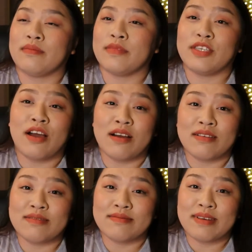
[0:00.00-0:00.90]

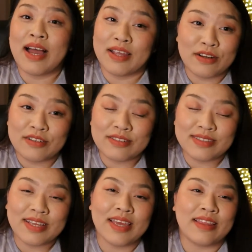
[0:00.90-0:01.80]
young
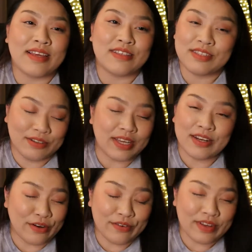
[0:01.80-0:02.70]
idols and they still
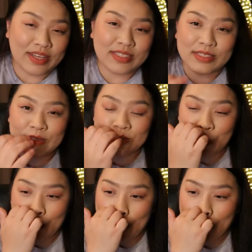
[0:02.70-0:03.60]
get nervous.
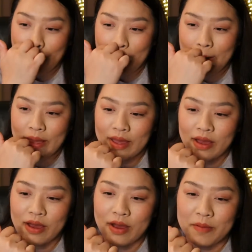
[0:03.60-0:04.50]
So
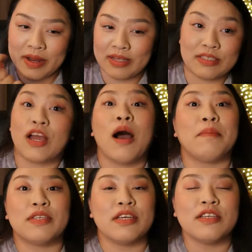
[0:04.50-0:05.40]
and it's a
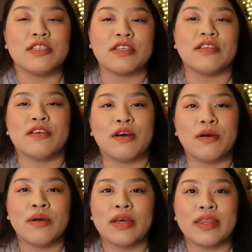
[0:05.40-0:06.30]
competition, you
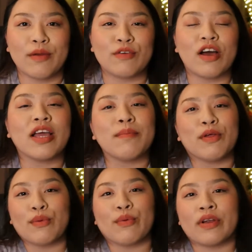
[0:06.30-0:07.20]
know. They were talking
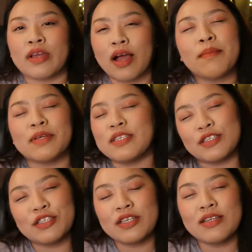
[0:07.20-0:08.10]
about the word
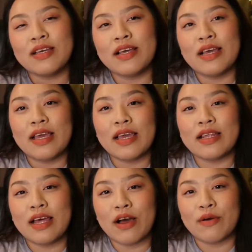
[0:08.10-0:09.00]
competition
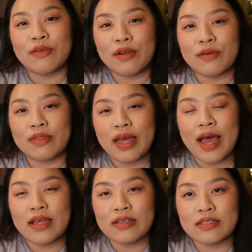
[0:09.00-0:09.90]
and how, you know,
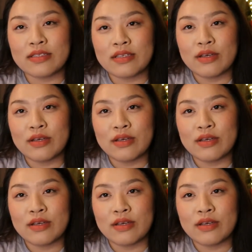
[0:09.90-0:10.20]
that is